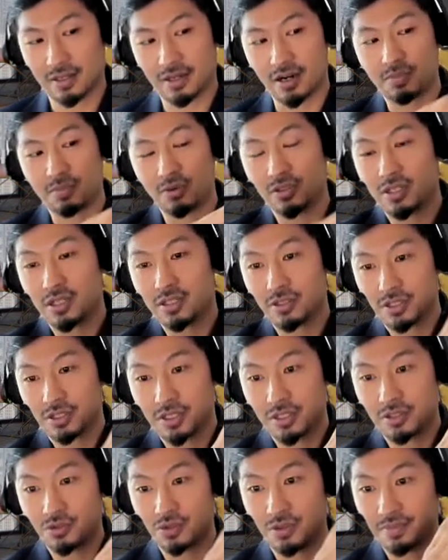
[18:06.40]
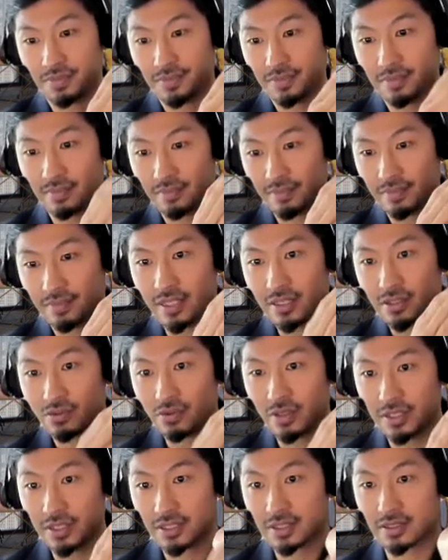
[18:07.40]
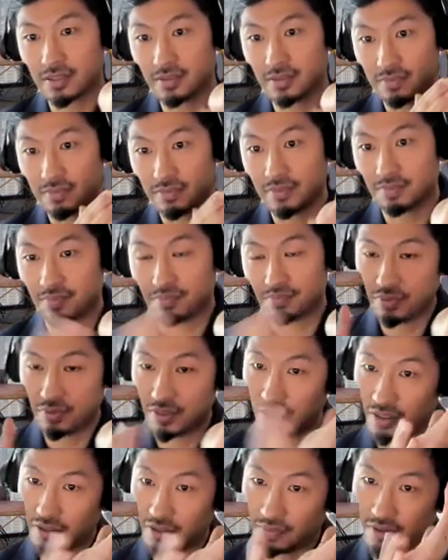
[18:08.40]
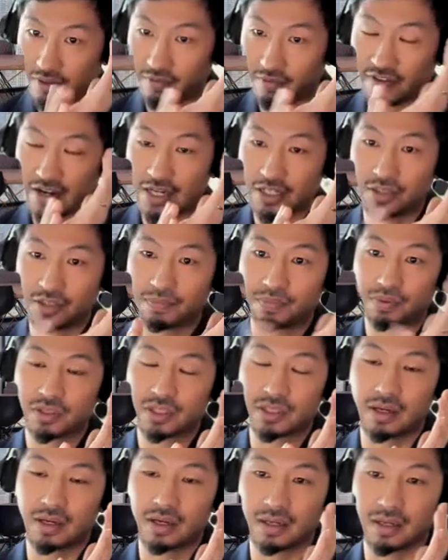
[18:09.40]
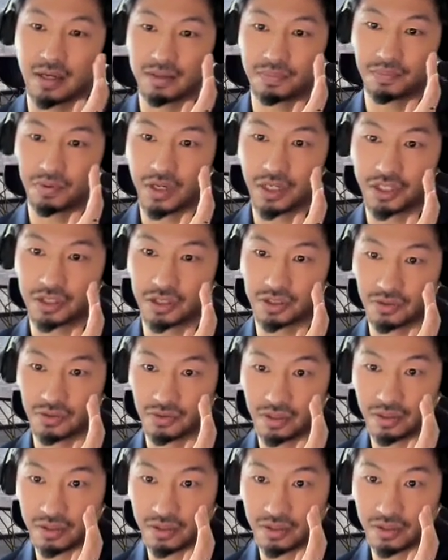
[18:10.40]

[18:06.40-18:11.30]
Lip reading: Carpal tunnel syndrome in the wrist, the fascia puts on a lot of pressure to the